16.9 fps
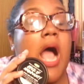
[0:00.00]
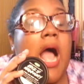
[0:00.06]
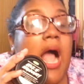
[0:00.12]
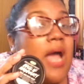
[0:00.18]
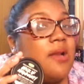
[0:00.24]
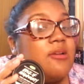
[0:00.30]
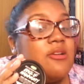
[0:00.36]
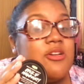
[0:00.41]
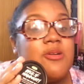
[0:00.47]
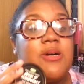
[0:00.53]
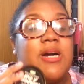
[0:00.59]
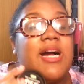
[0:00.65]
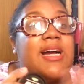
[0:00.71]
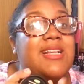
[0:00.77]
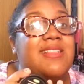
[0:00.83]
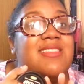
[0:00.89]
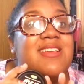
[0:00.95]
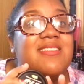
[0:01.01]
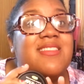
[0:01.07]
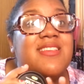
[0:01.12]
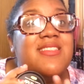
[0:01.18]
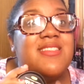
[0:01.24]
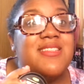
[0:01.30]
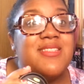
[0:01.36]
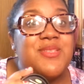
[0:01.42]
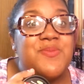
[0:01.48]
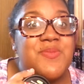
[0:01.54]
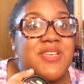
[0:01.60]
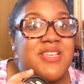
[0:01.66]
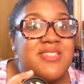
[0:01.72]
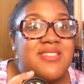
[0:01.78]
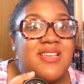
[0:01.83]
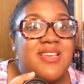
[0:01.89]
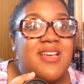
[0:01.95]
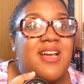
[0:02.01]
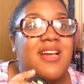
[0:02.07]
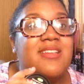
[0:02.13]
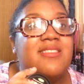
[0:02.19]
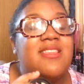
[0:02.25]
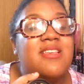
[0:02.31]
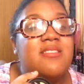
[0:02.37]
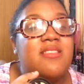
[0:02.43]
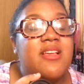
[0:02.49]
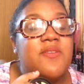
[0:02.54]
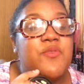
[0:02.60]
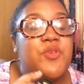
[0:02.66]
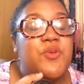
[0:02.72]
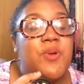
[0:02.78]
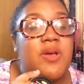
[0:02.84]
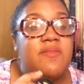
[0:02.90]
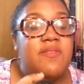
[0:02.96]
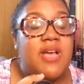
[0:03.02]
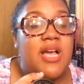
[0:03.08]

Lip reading: I don't know. I think this is amazing. I think that if you have